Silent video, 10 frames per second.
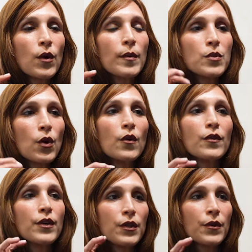formed
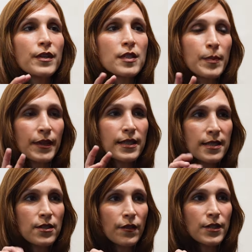over your
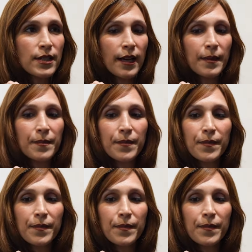experiences over time.